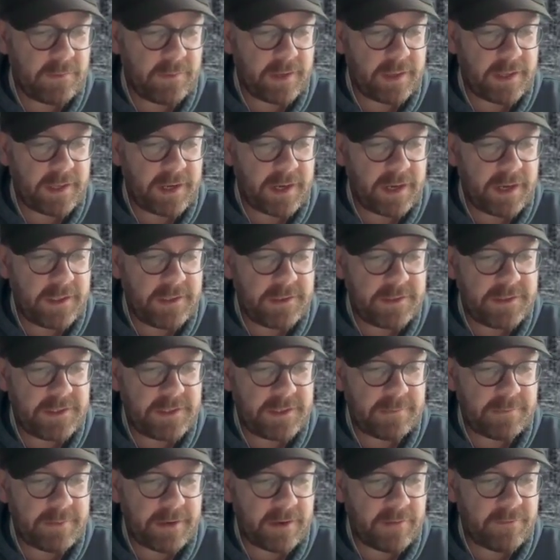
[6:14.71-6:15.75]
where they
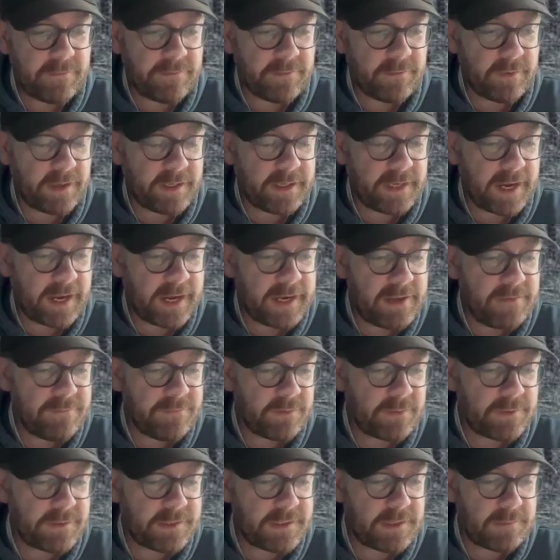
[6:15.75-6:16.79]
hunted about for a
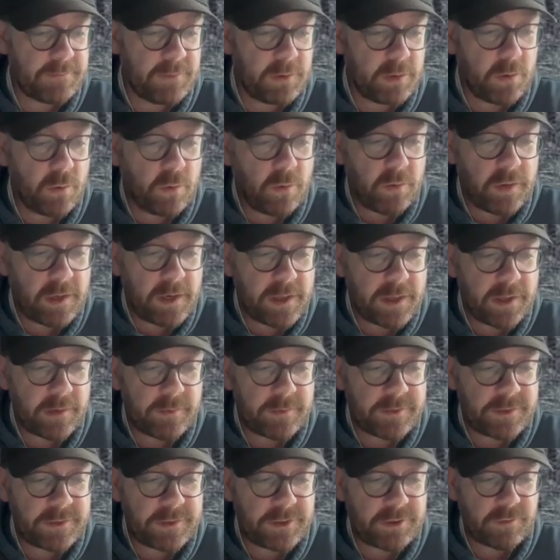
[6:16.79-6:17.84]
cave or some corner that
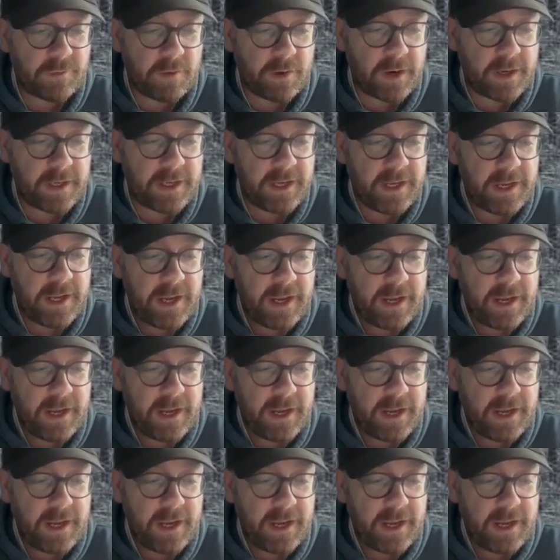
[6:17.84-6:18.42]
was dry